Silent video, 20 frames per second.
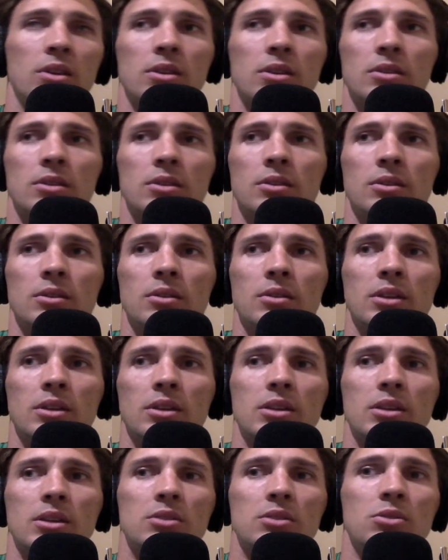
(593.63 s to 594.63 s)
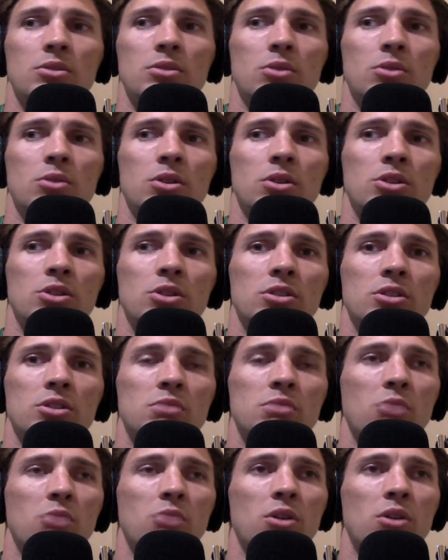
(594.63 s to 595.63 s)
the kids who are just
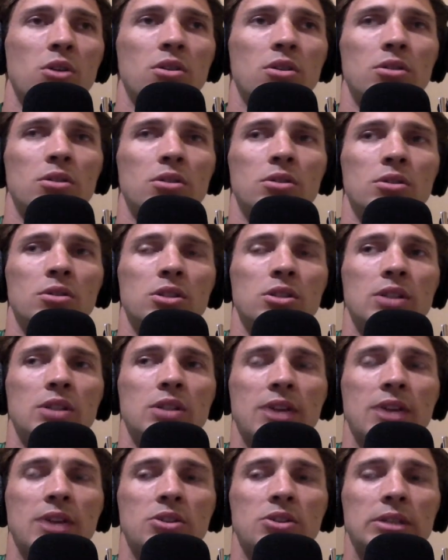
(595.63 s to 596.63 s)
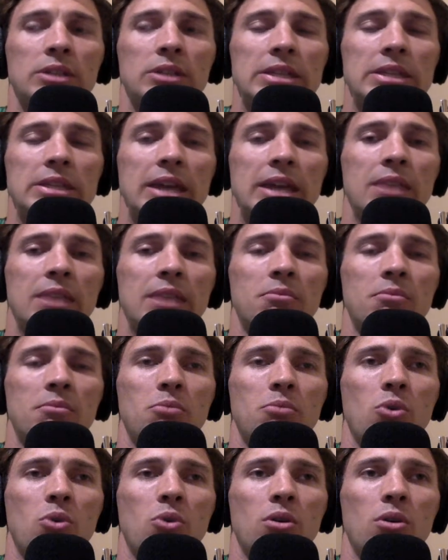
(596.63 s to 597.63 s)
smarter or just naturally get it
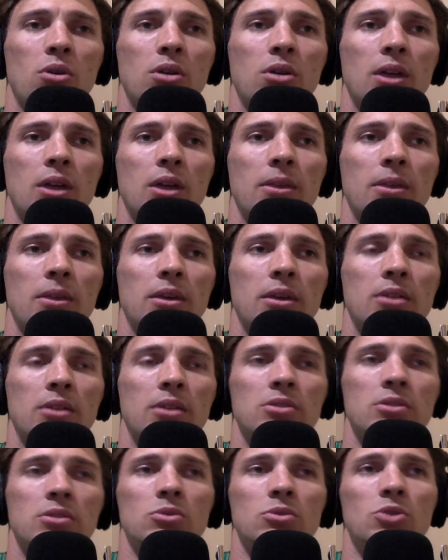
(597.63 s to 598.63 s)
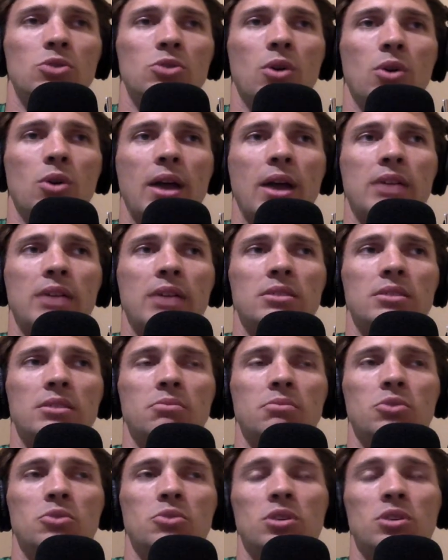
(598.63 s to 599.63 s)
more, and the kids who don't ask
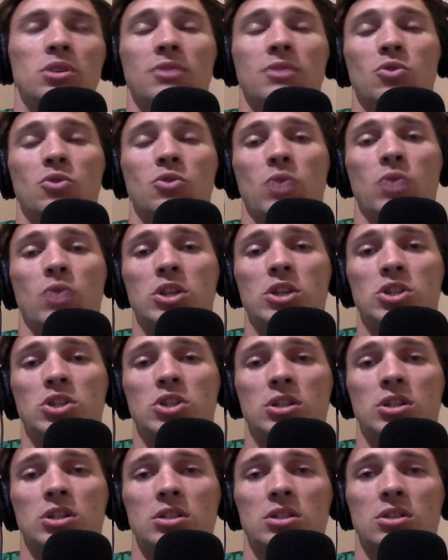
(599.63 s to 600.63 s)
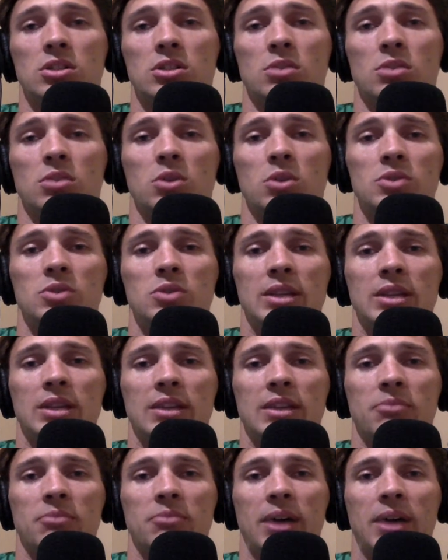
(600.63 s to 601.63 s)
good enough questions are the ones who get
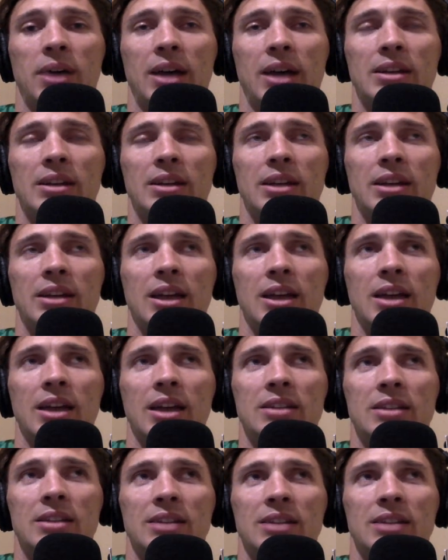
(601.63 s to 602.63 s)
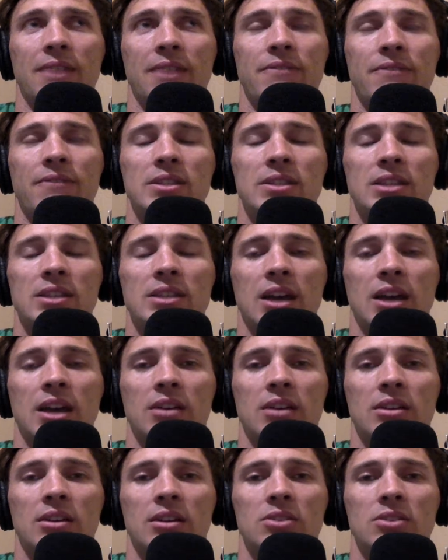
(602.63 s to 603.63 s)
left behind. And it's not
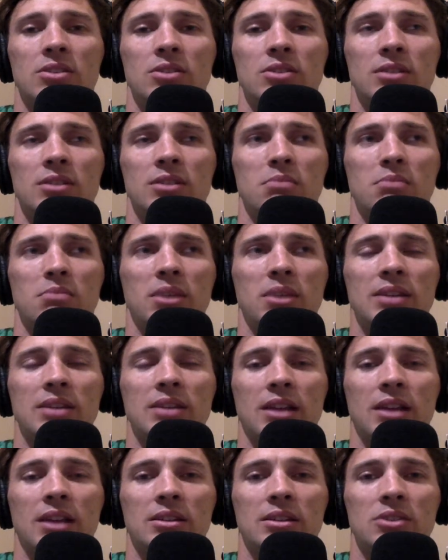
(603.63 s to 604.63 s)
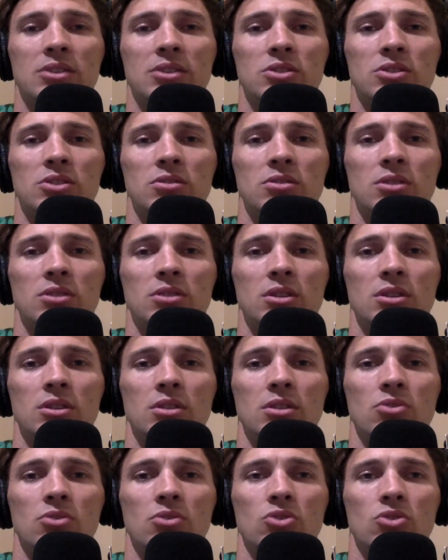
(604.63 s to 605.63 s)
physicality issue, that's a mentality issue.
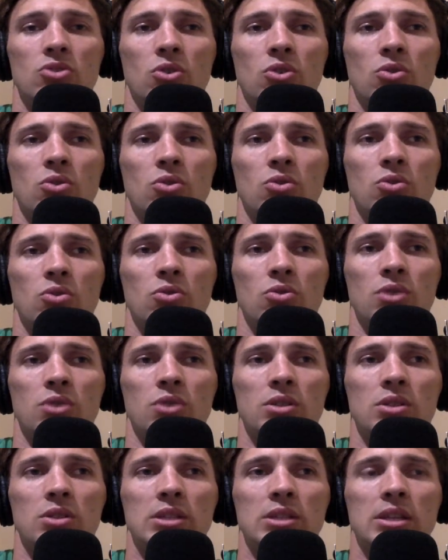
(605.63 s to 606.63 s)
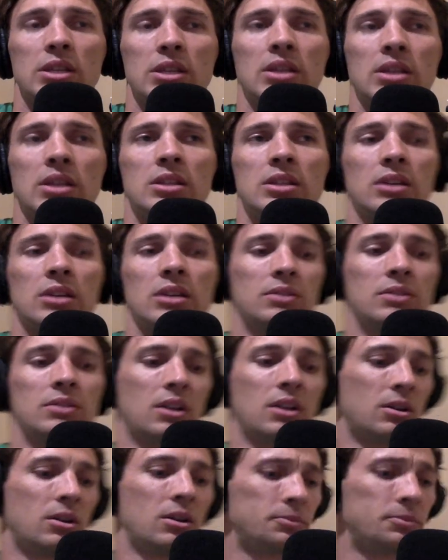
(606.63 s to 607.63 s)
So there's kids out
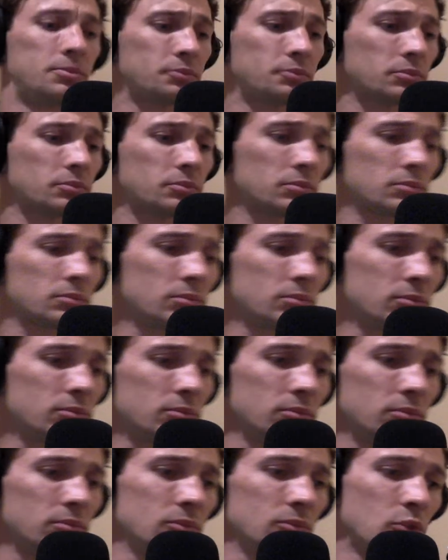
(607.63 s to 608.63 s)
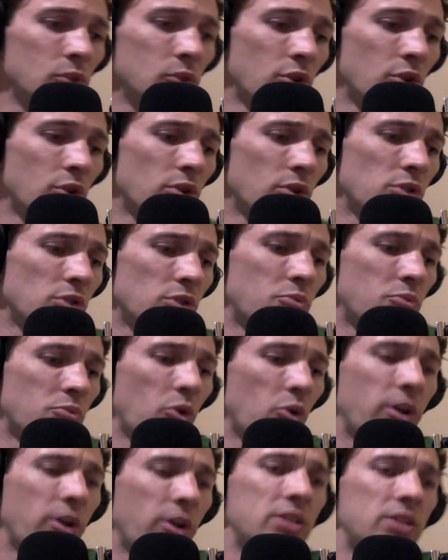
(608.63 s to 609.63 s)
there, girls,
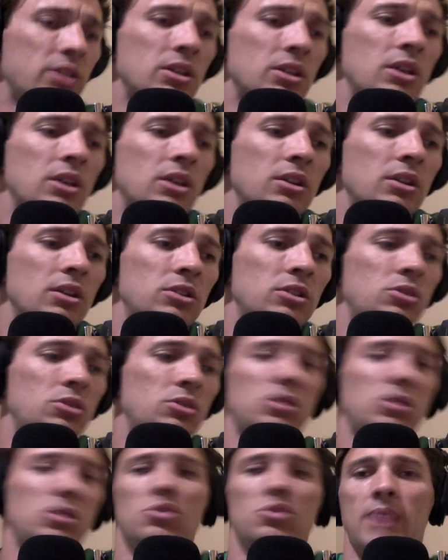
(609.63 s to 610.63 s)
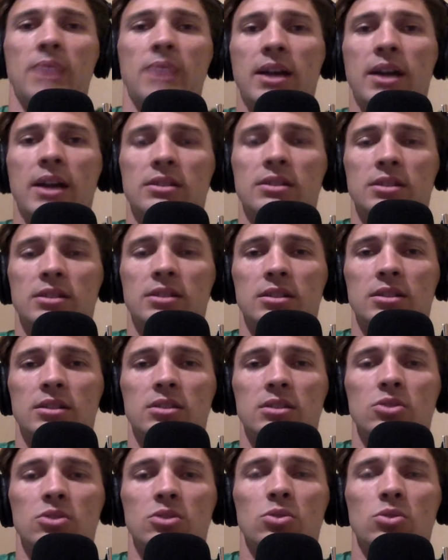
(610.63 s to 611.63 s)
boys, doing
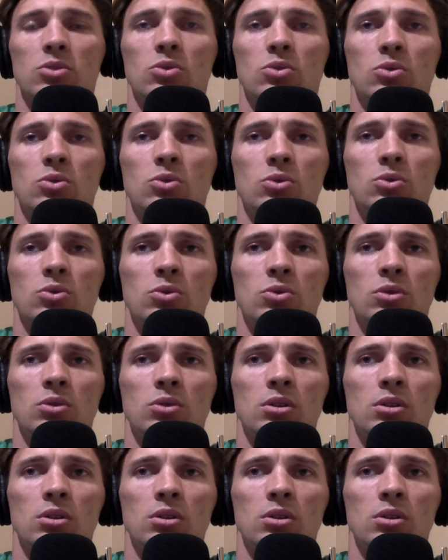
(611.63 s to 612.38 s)
gymnastics who